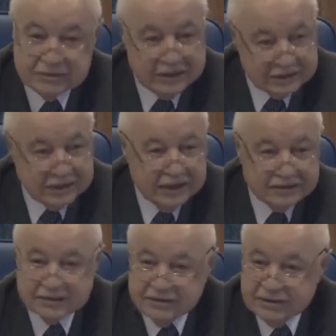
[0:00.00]
Yet I
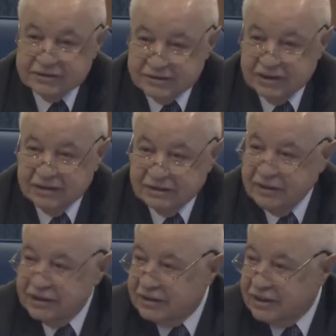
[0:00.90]
still
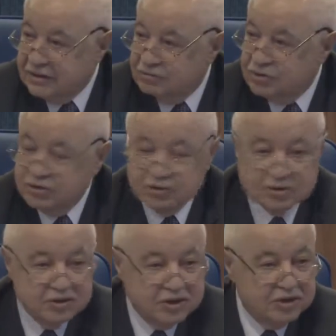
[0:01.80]
think that we should
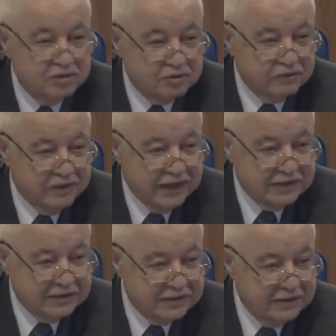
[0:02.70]
continue to
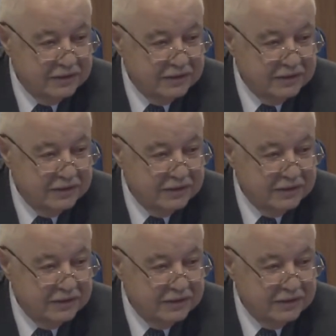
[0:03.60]
fight